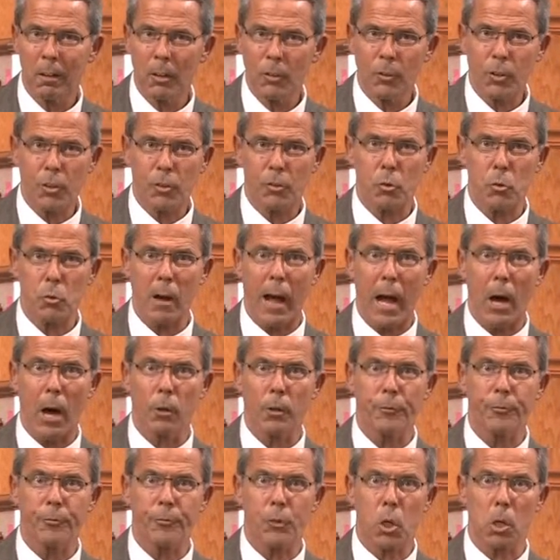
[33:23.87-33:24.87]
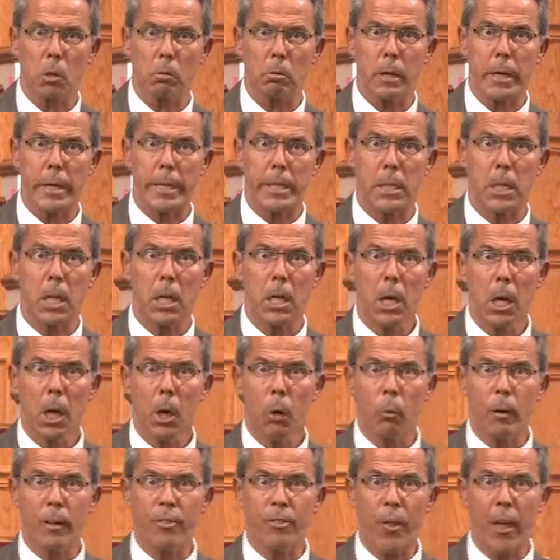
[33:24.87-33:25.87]
The shroud of Turin.
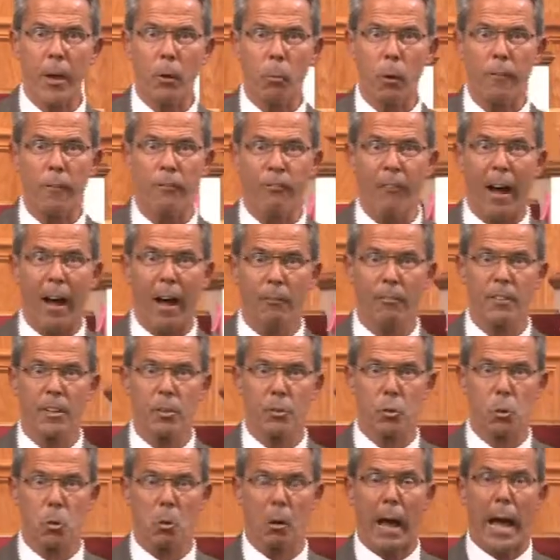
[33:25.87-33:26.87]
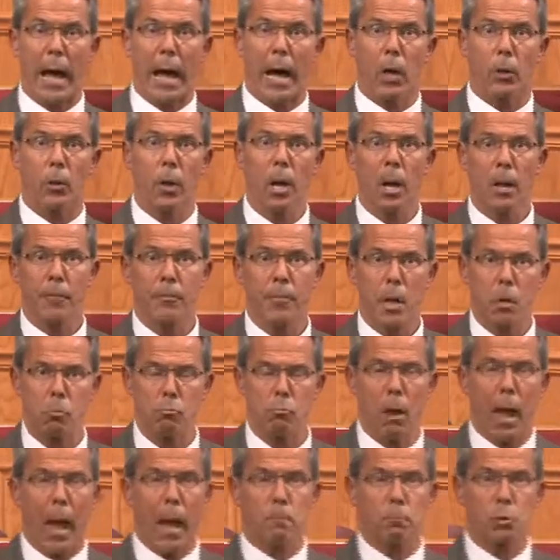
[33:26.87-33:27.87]
We think we found the shroud that
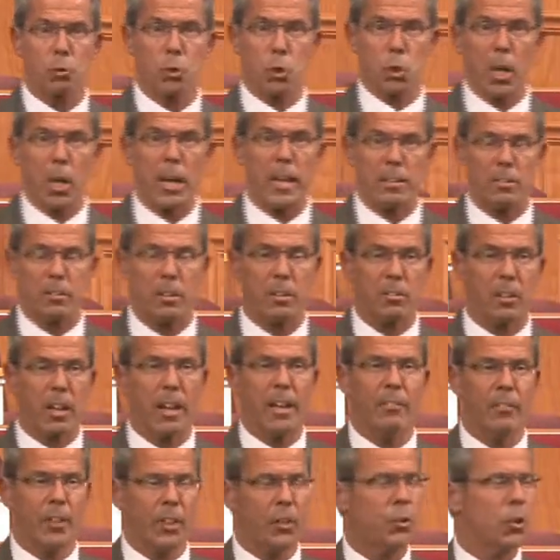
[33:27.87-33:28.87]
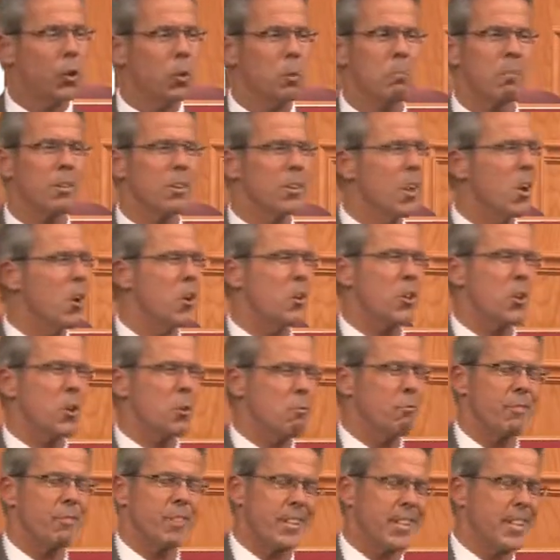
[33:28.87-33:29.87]
wrapped Jesus in the tomb. No,
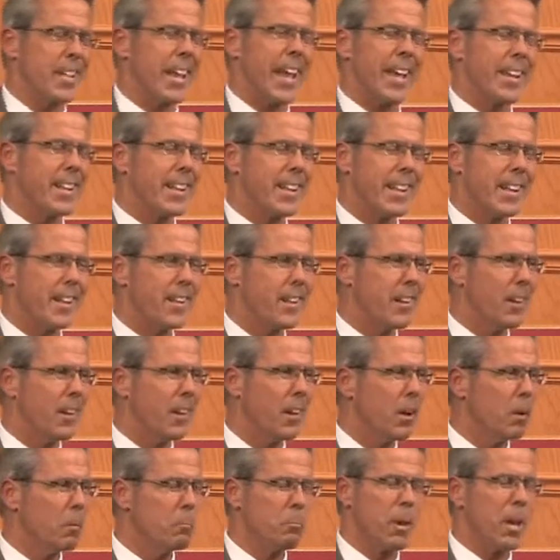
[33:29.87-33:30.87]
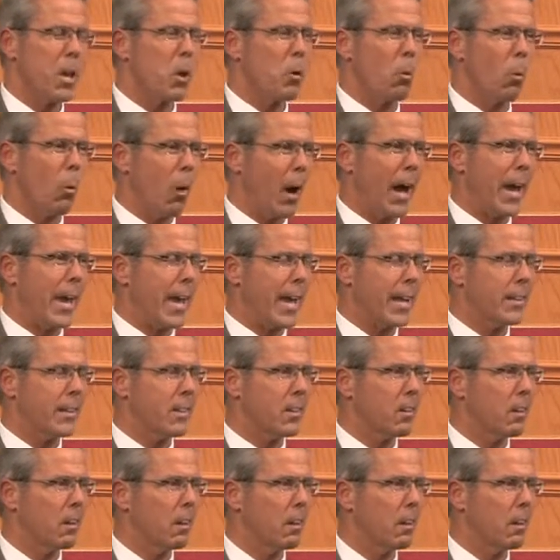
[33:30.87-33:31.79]
you didn't. Be quiet.